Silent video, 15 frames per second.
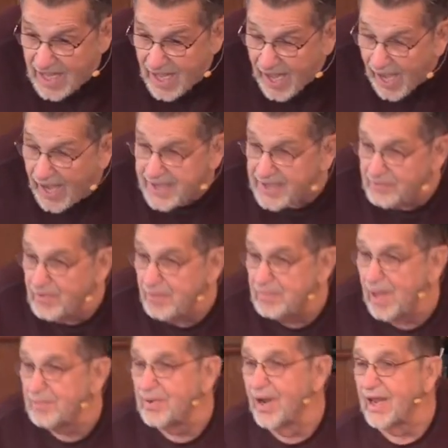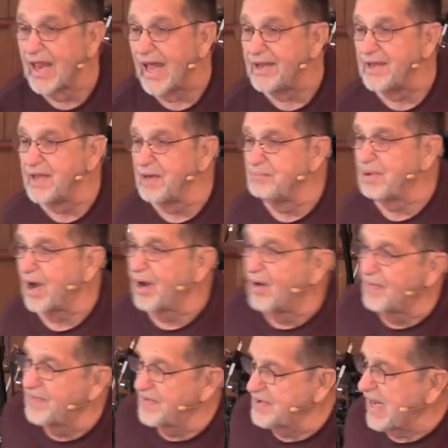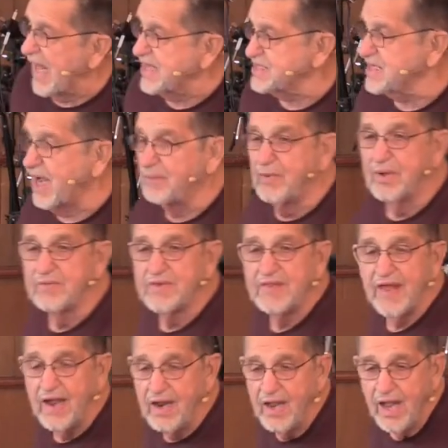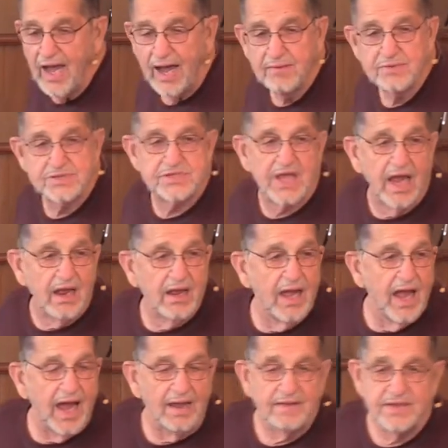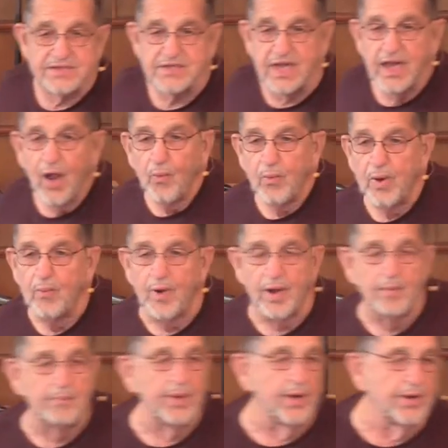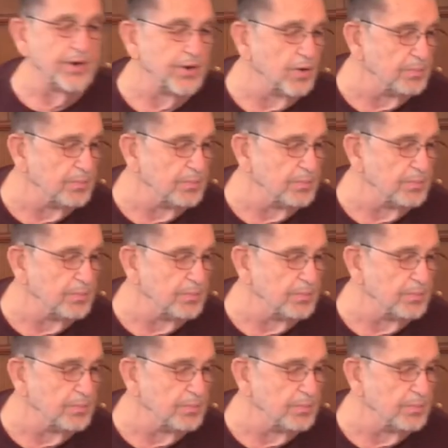I can remember a landing in Barrow the last time we were there. I was there, and they said, We want to build a new